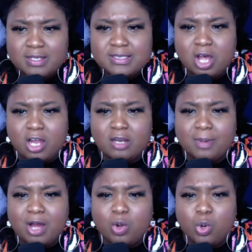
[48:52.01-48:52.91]
It's talking
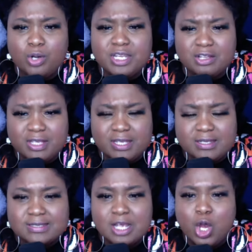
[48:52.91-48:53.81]
about
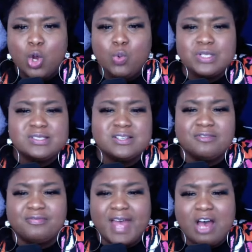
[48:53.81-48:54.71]
Cornelius, who was
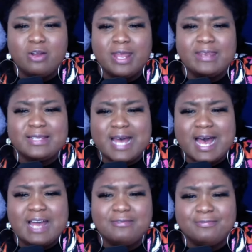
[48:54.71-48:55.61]
devout and
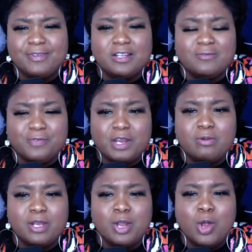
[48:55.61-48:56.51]
God
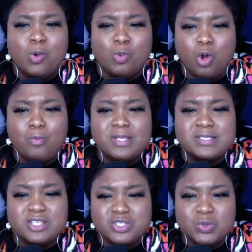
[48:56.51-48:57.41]
fearing
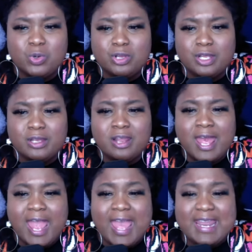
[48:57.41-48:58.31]
Roman centurion
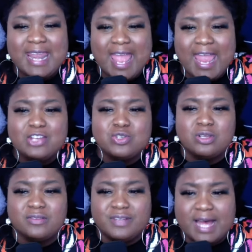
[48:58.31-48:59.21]
and an
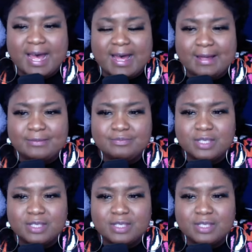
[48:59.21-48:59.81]
angel of God